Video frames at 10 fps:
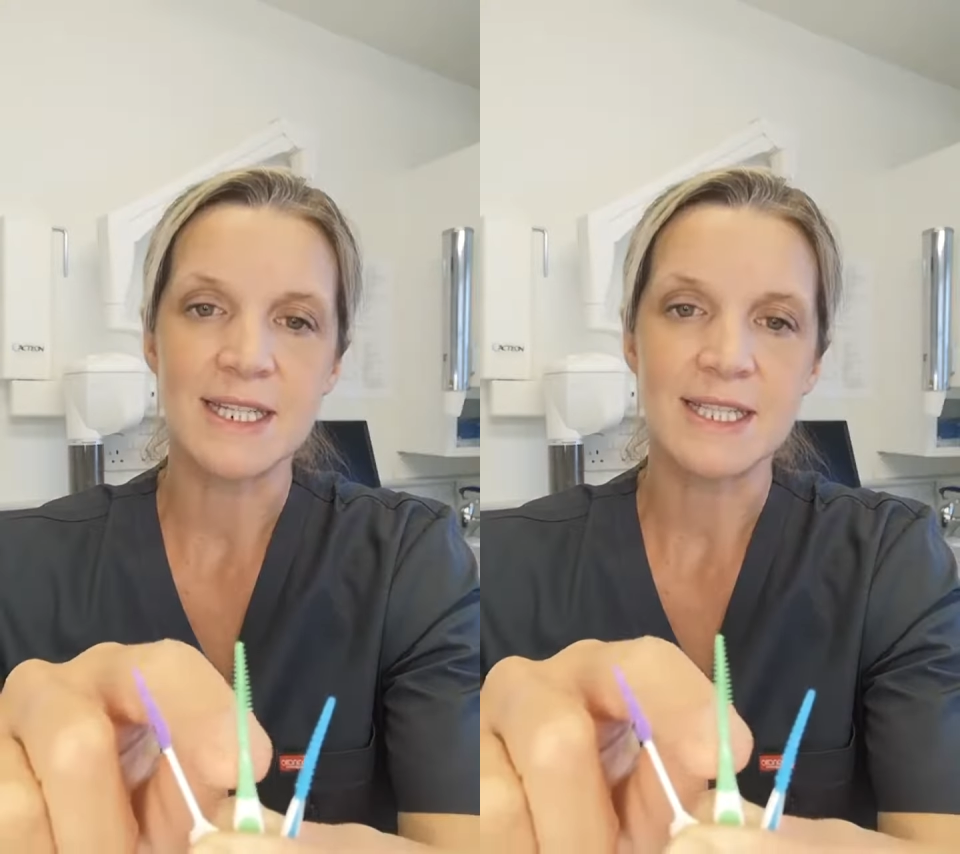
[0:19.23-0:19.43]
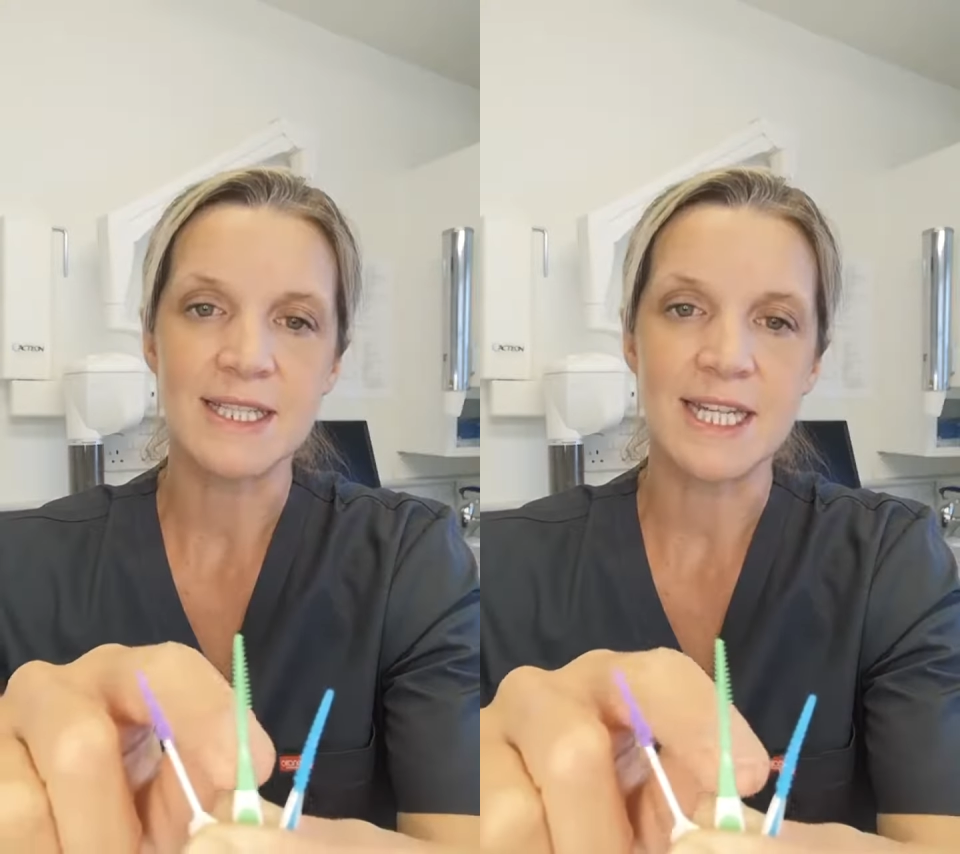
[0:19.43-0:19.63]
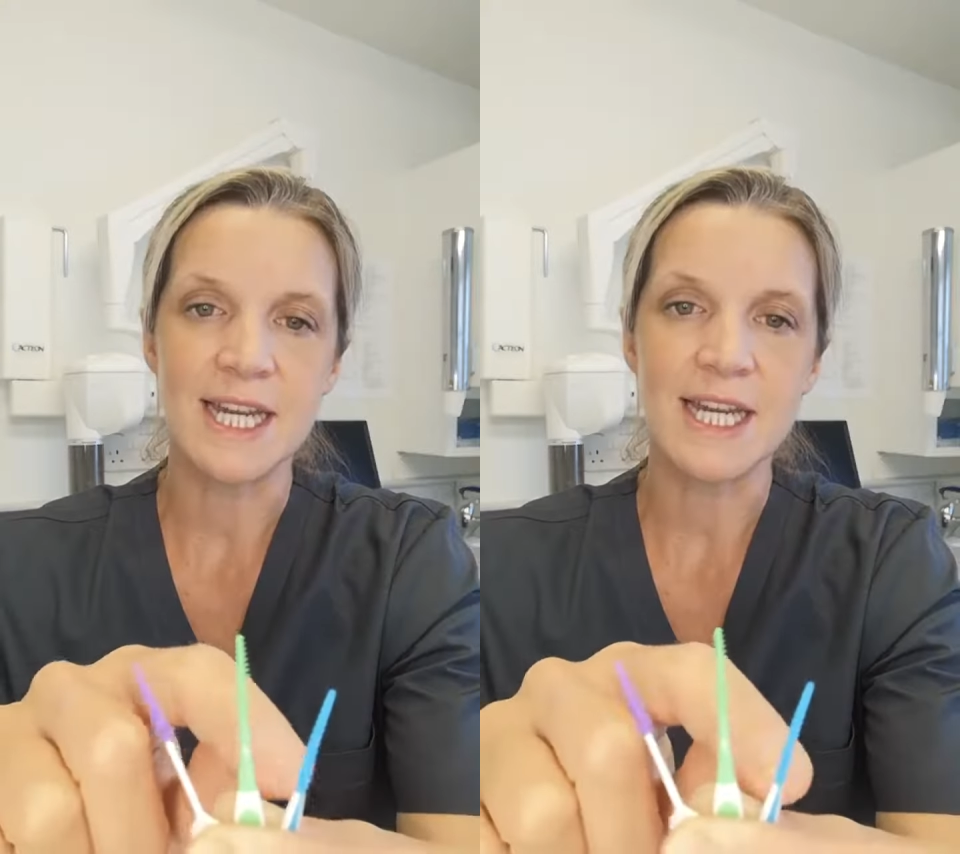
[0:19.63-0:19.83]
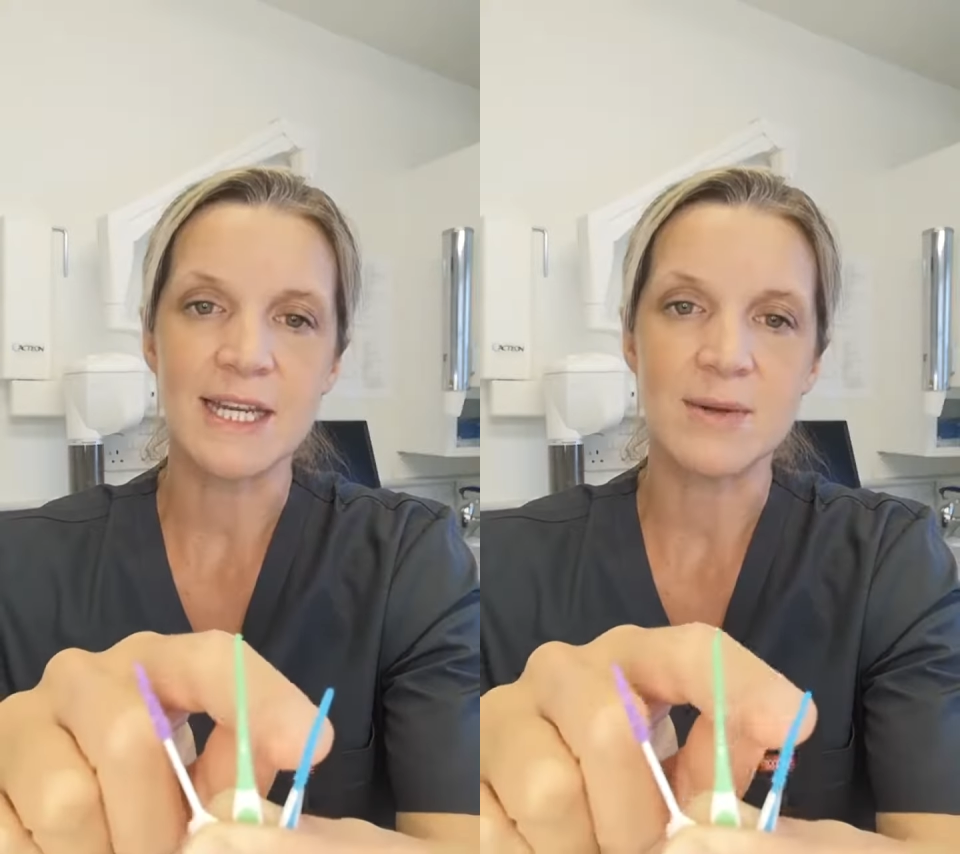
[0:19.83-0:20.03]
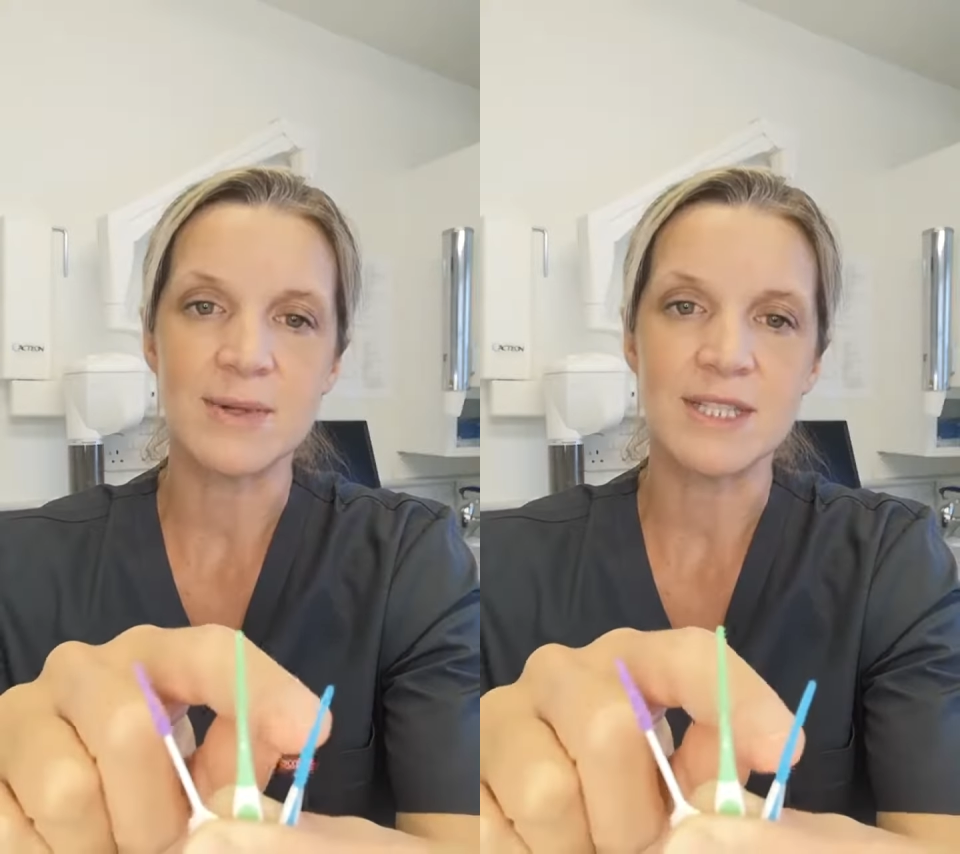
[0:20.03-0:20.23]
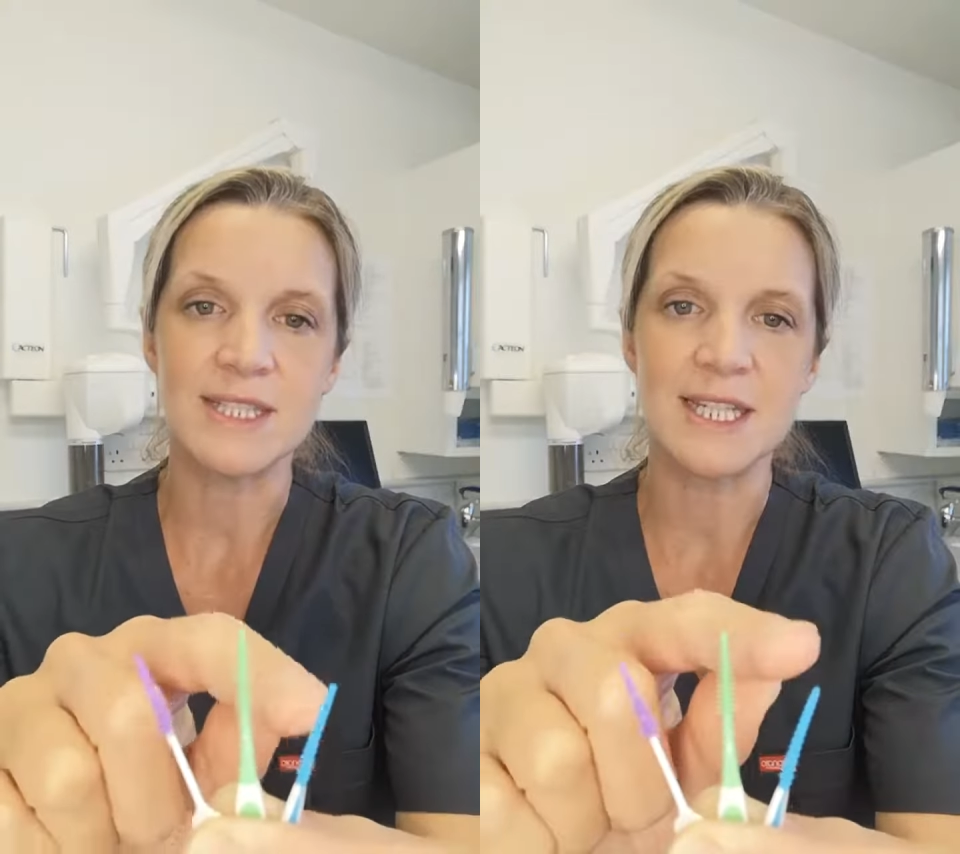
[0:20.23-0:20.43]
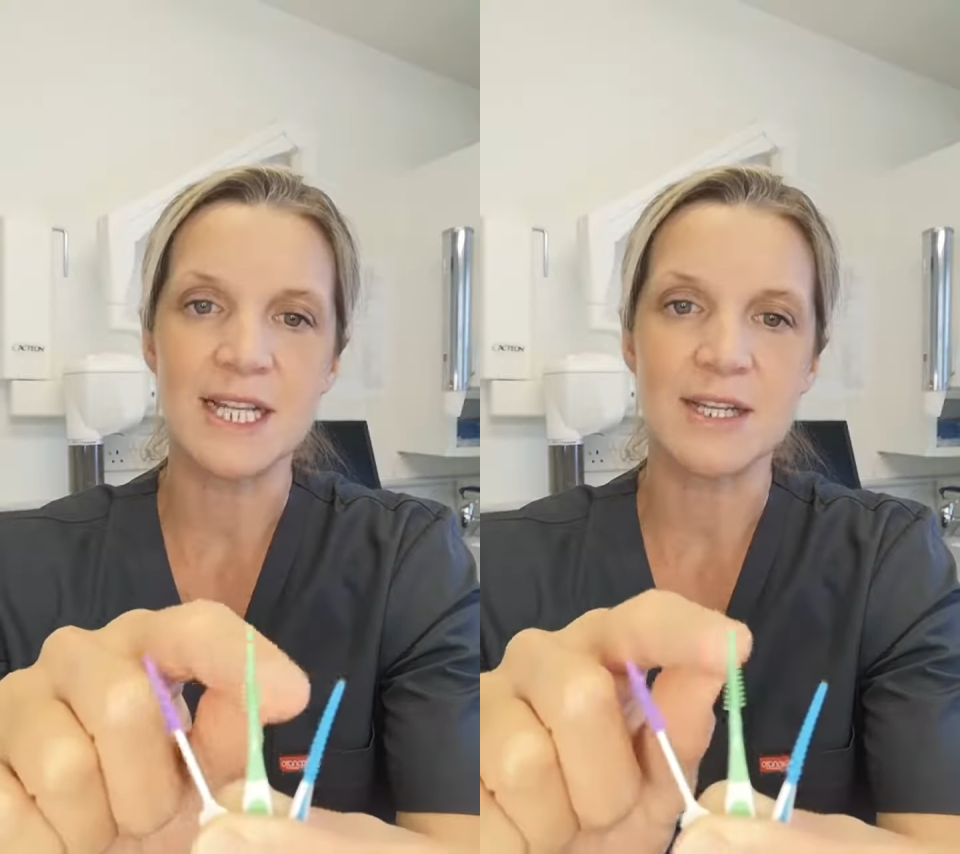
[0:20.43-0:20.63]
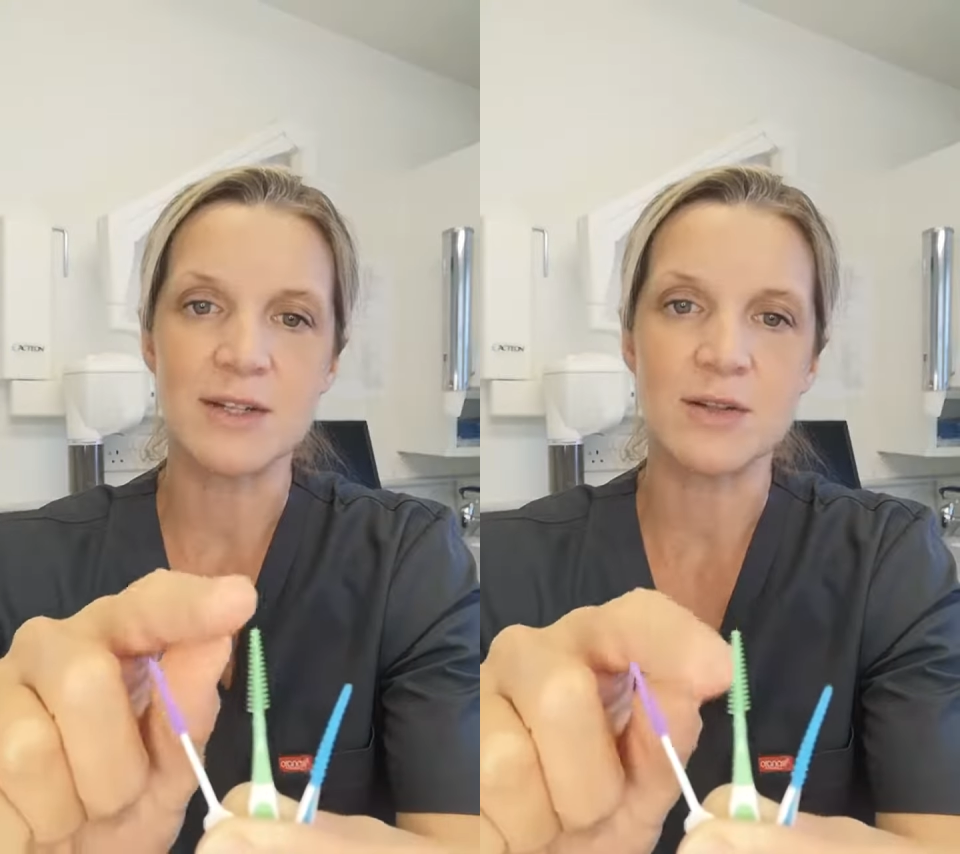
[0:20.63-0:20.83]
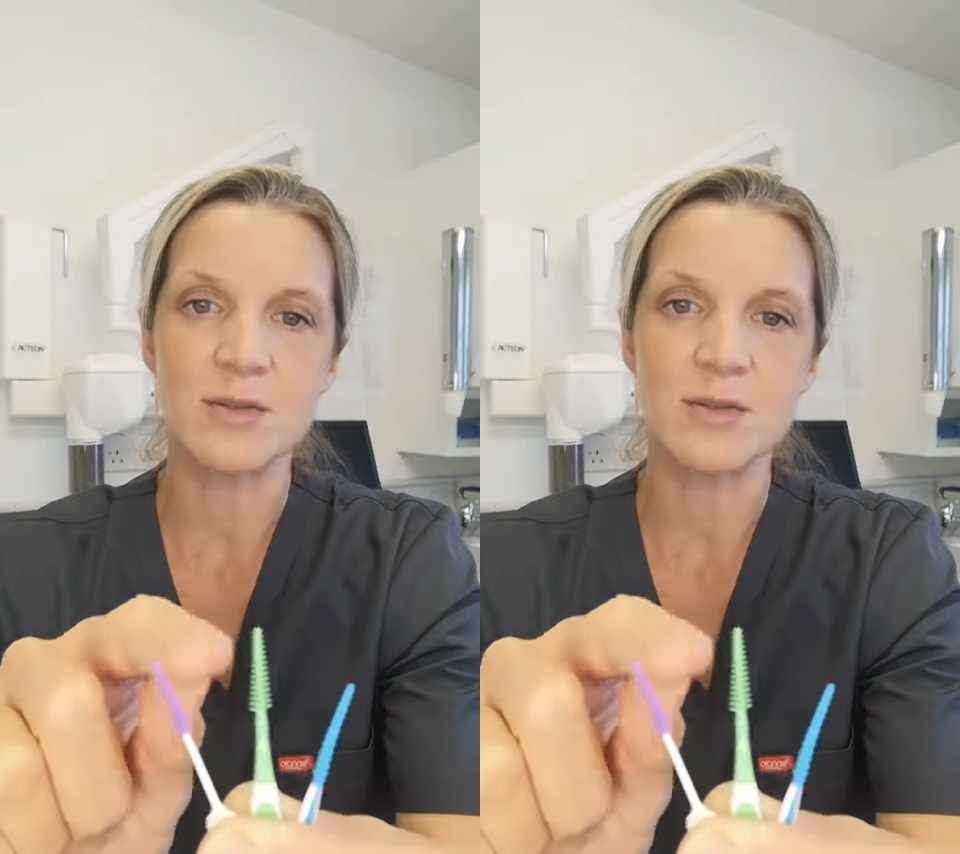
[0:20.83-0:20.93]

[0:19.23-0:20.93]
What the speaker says: stick with a silicone